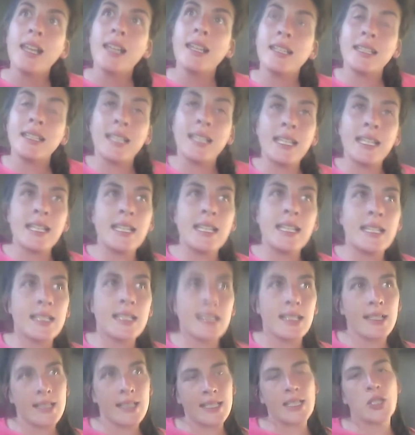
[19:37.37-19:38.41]
need
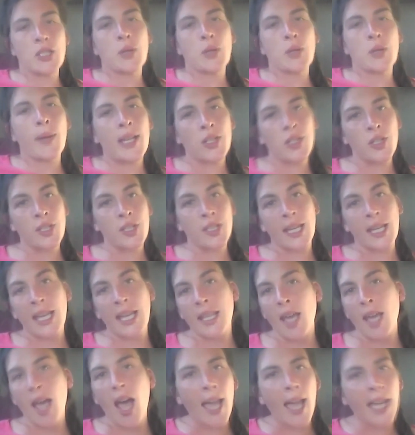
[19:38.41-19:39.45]
a situation
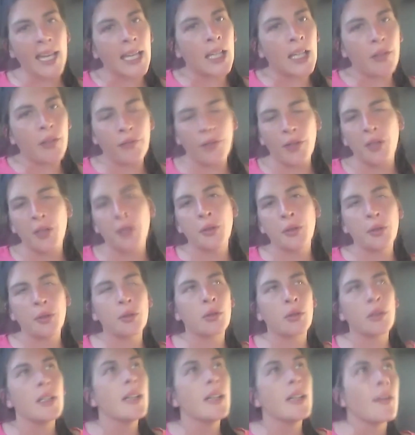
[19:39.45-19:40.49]
together. I get a phone
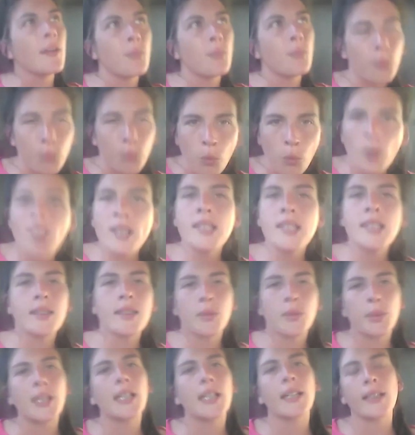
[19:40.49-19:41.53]
call once a
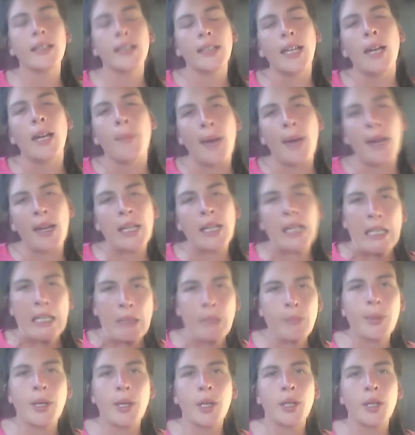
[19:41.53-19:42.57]
week about a
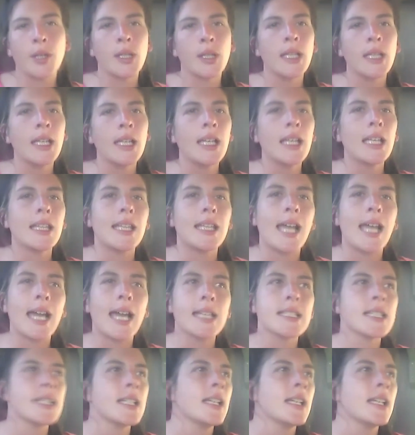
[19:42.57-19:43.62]
hippo
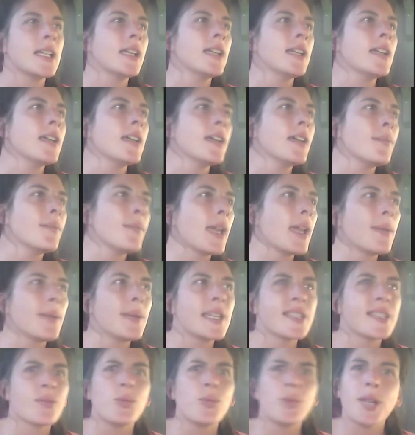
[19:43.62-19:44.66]
that maybe
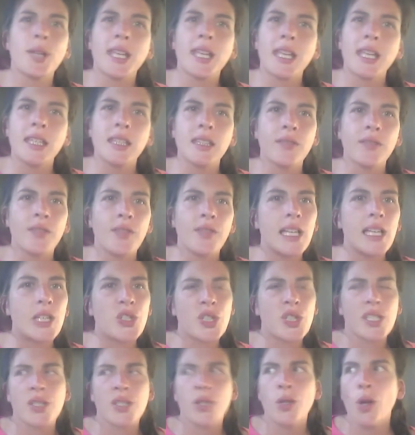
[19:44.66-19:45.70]
is walking in the village.
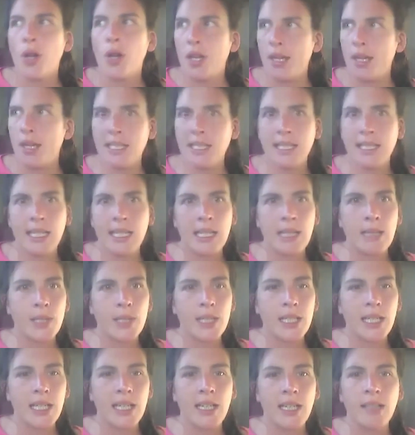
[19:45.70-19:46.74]
It's not hurt
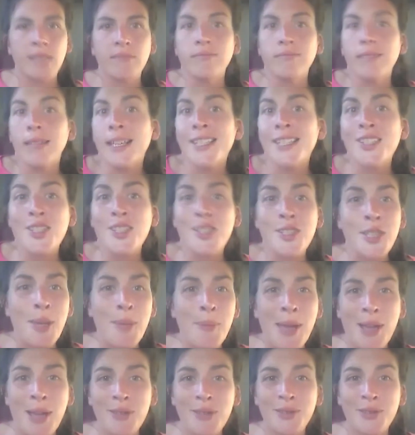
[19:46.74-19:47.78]
anybody. It's just
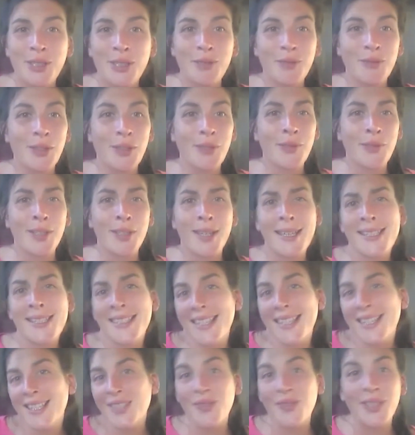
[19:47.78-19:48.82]
come out of the river. It's
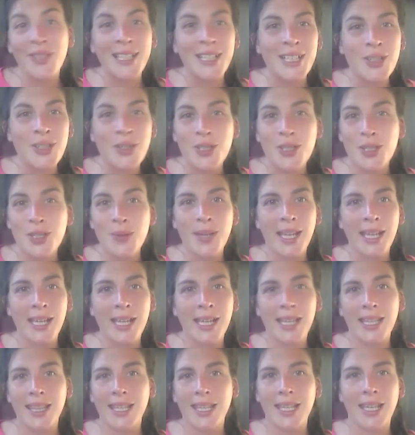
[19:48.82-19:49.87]
it's really not doing
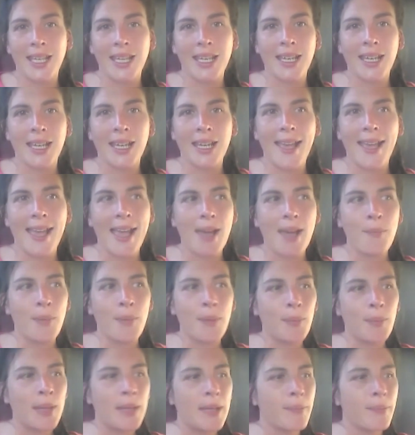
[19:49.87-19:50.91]
anything.
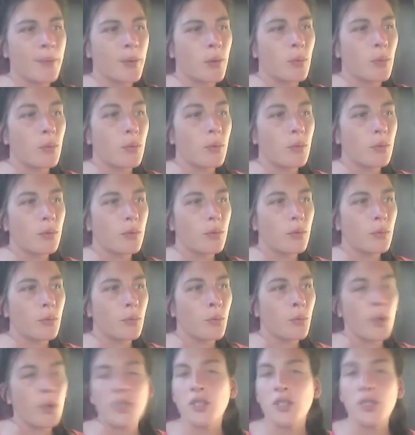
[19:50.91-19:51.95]
But people
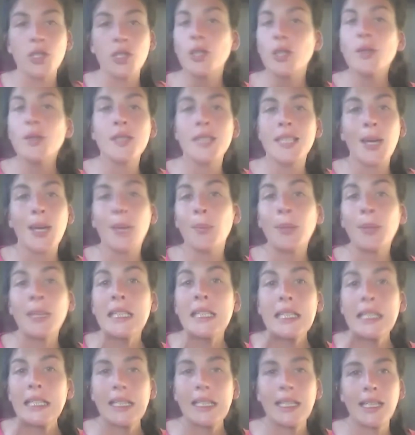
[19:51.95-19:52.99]
want to shoot it
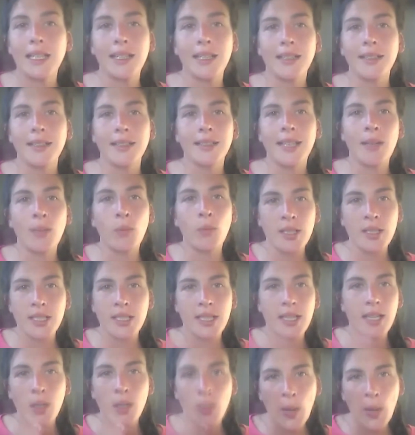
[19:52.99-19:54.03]
immediately they
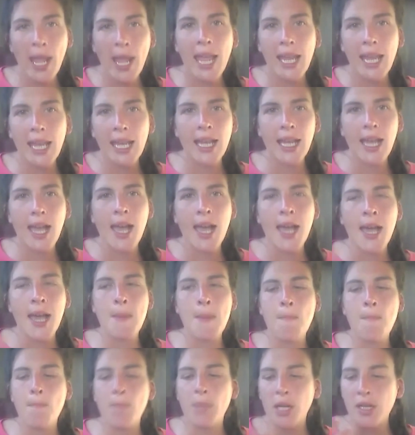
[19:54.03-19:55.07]
want it away
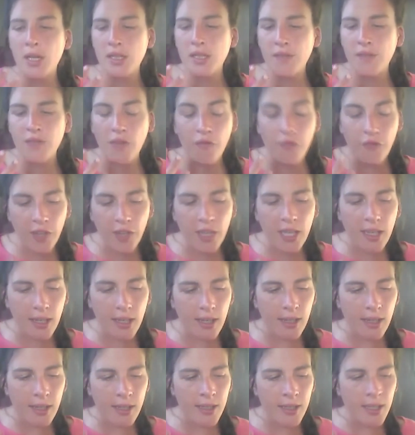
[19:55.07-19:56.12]
um, because of the
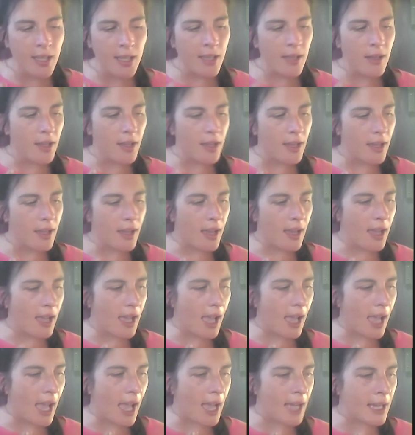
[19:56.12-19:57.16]
fear.
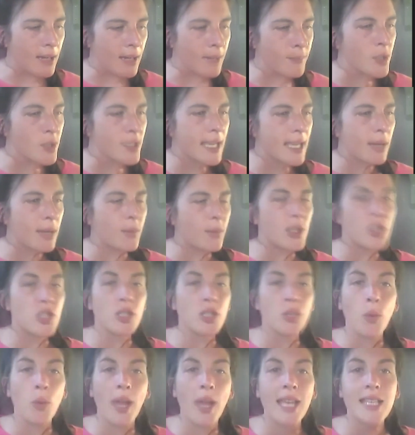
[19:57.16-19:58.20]
And I'm not saying we
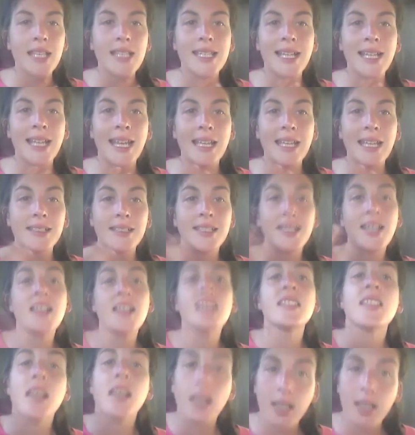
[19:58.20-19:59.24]
should wait till it
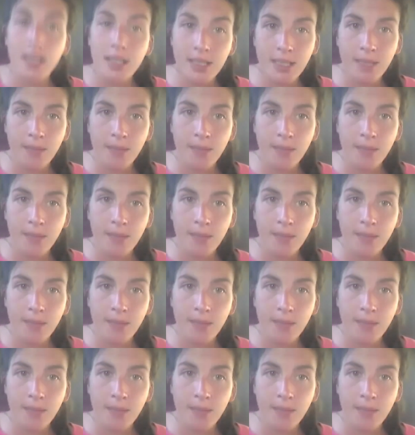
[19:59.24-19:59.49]
does hurt